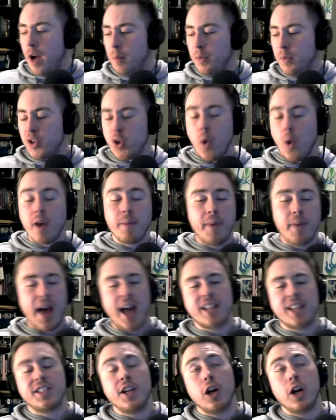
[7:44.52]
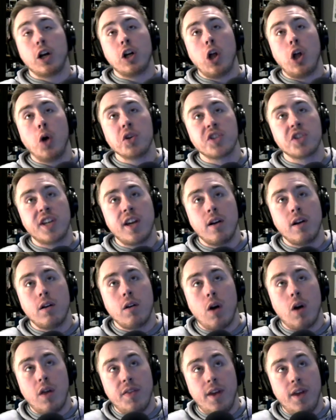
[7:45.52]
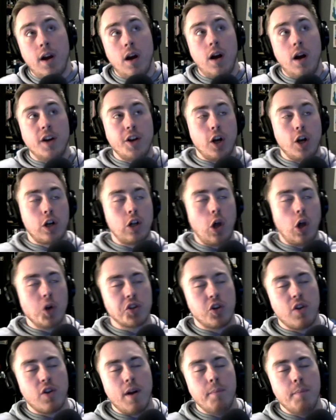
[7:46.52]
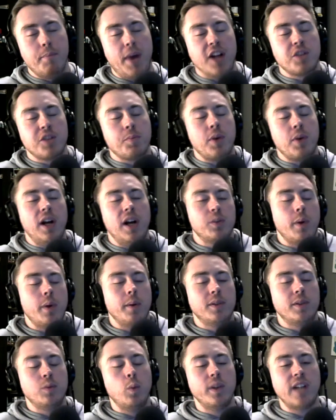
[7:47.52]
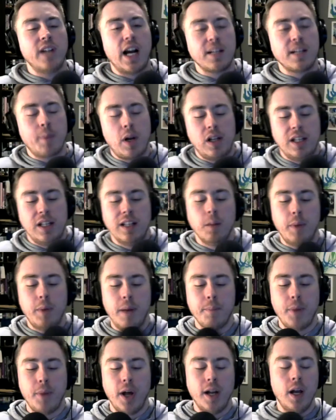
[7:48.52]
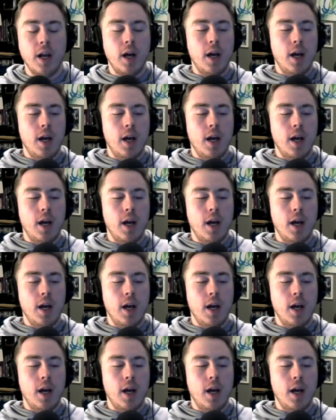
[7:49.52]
Going back to your your close grip bench press, we talked about it a little bit, but